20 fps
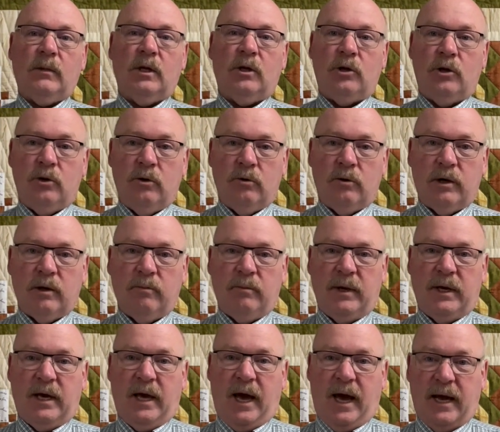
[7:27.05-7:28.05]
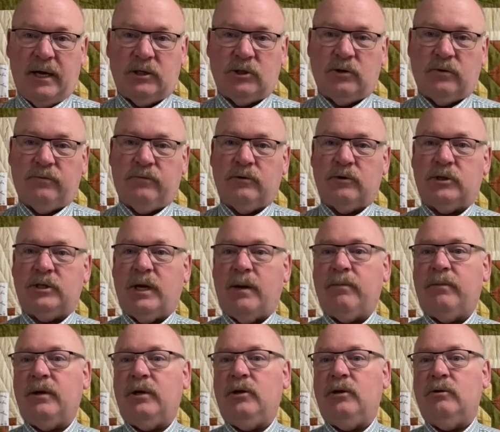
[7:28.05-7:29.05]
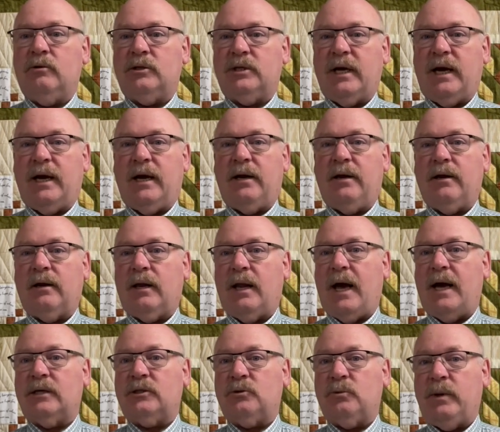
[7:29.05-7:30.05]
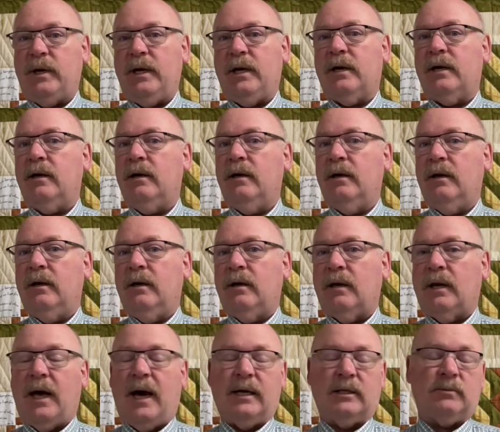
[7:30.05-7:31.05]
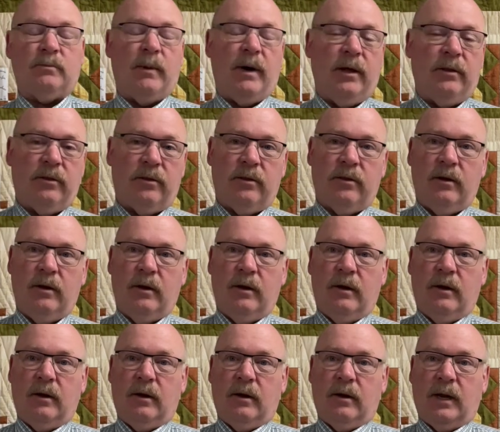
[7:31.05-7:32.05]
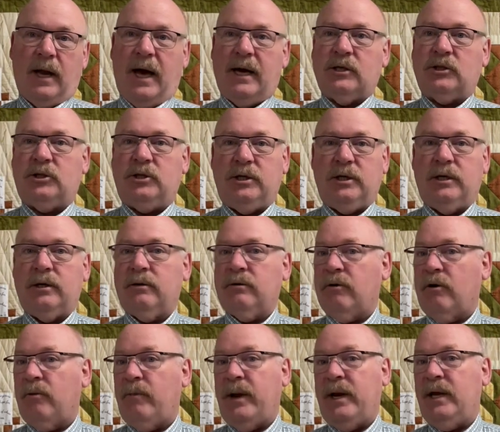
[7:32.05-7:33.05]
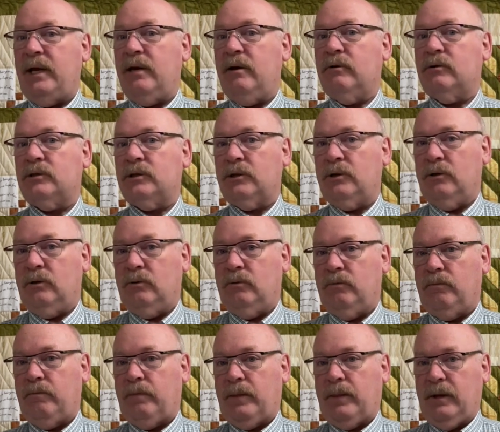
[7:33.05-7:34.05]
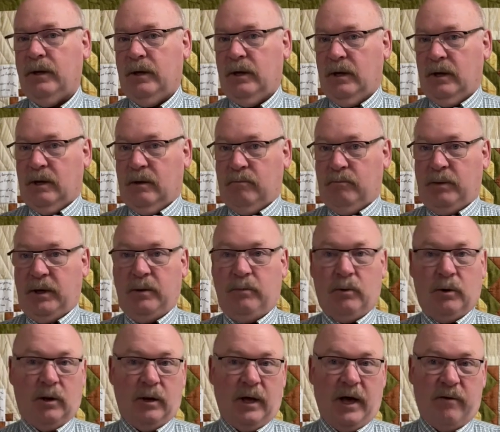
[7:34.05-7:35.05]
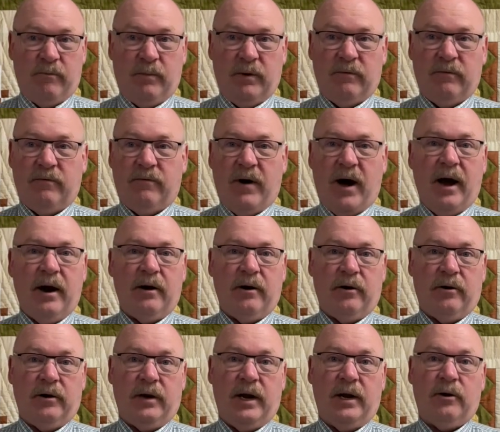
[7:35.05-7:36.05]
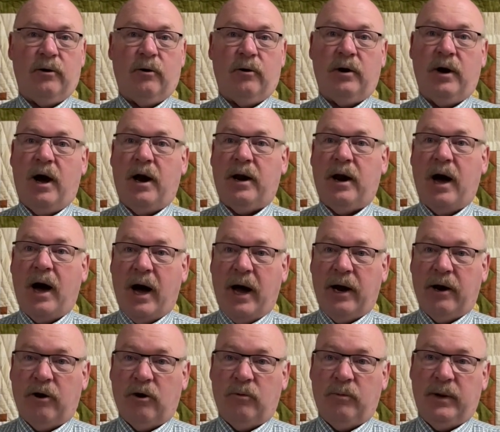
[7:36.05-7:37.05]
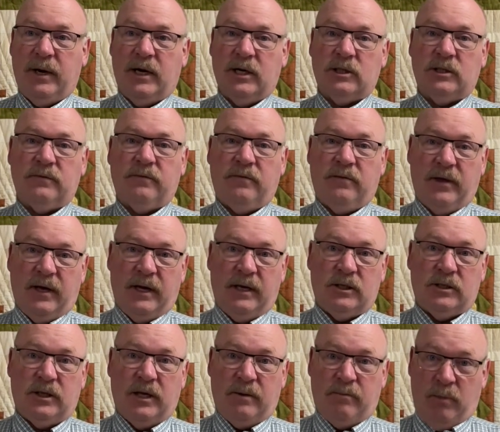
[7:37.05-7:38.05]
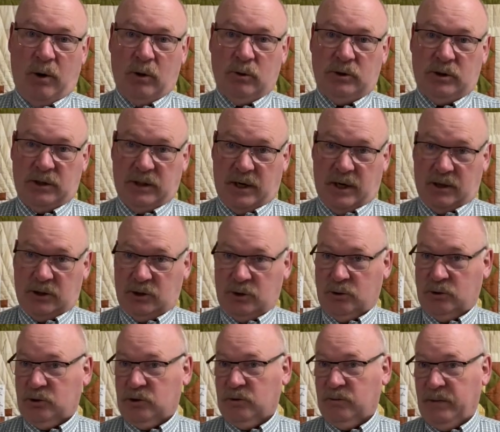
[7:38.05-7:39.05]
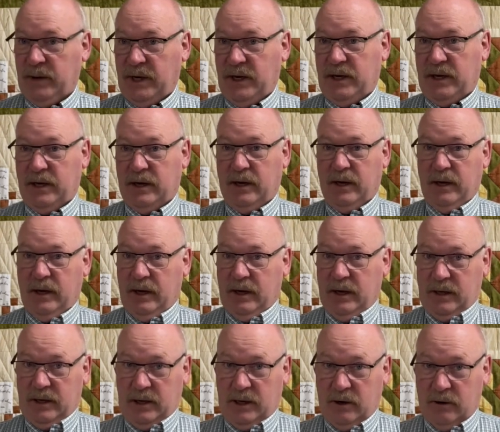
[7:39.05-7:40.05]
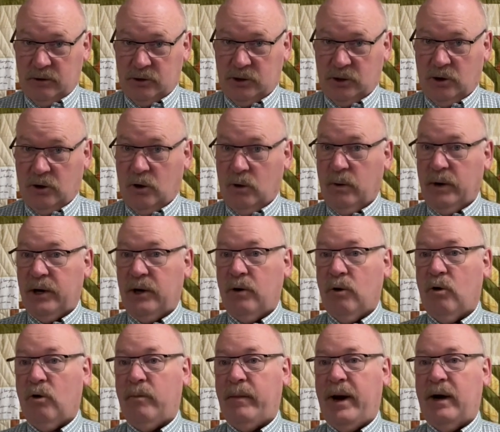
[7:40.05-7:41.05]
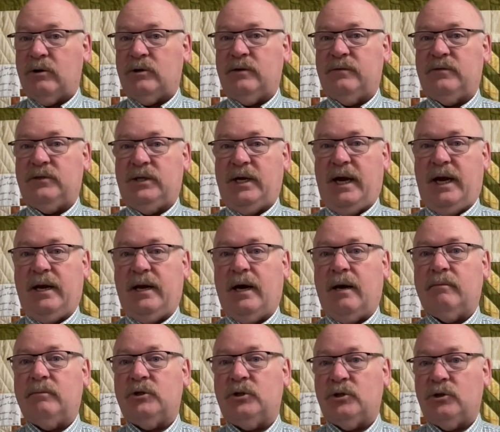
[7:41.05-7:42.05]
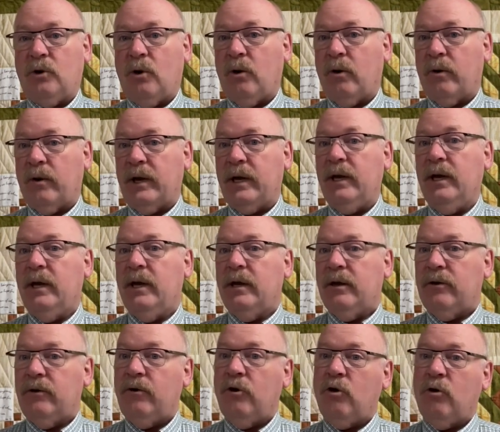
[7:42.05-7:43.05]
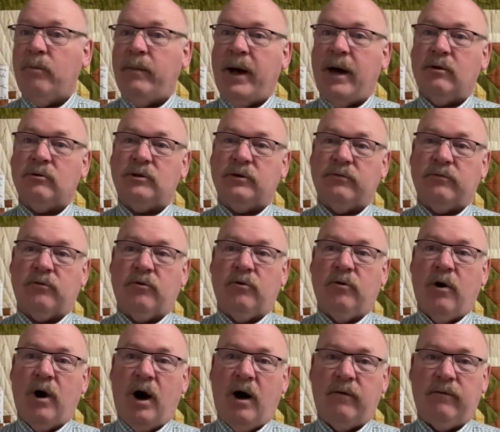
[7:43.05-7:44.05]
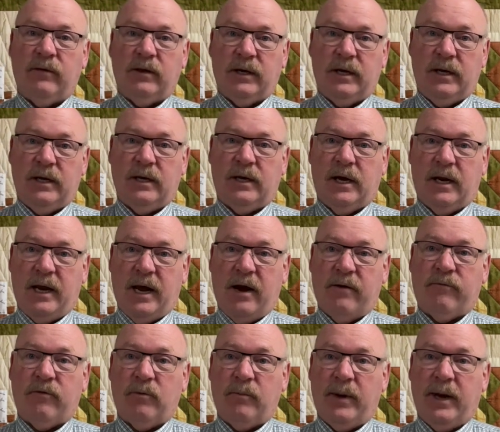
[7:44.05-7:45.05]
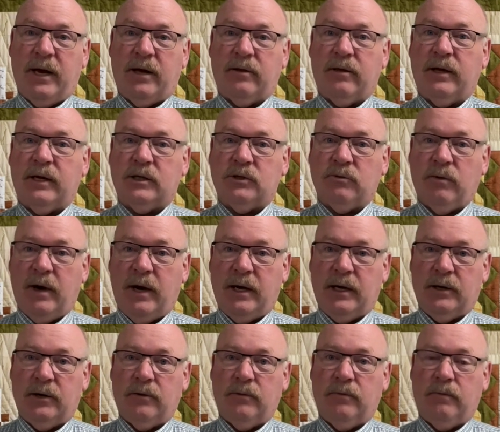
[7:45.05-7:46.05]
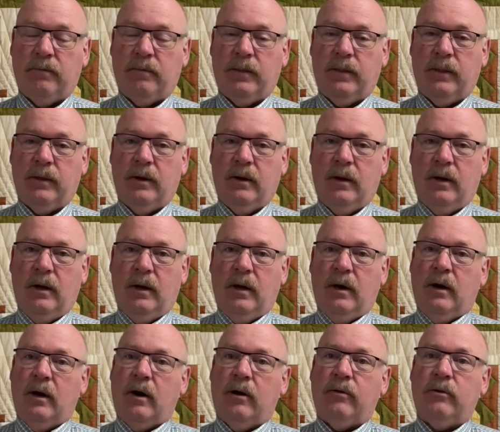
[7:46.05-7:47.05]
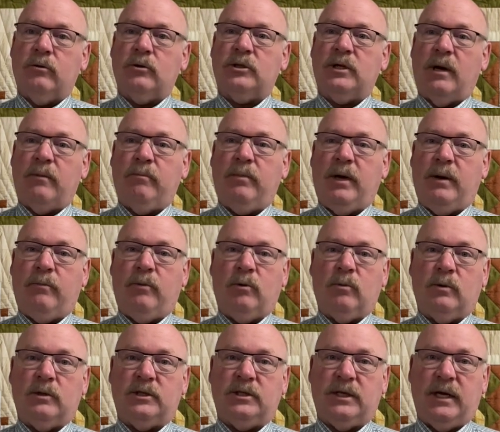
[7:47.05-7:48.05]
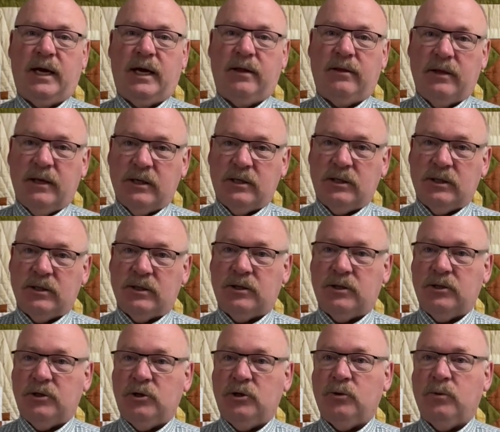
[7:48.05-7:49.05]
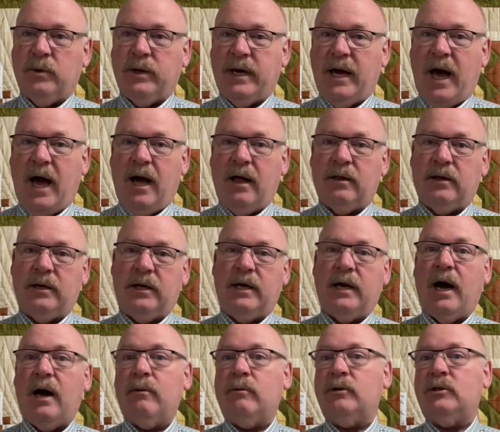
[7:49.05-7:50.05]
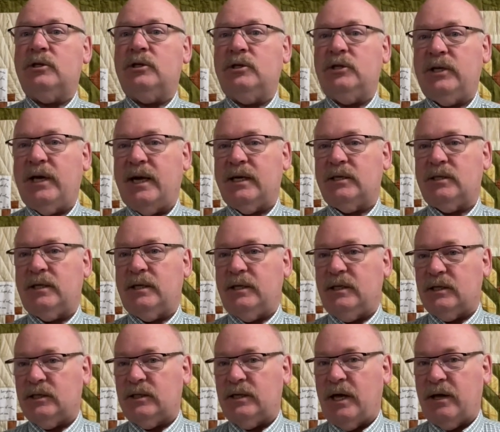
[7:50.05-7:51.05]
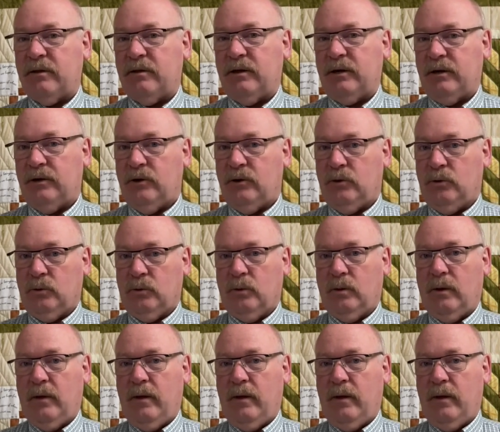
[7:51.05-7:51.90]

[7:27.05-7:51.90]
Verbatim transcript: you can be canceled for something you said last week, last month, last year, or many years ago. People have been fired and are not hired because of things they posted on social media years ago, and no amount of saying I'm sorry, no amount of groveling can ever make things right. Although some people would say this is the new reality, I would suggest that it's nothing new.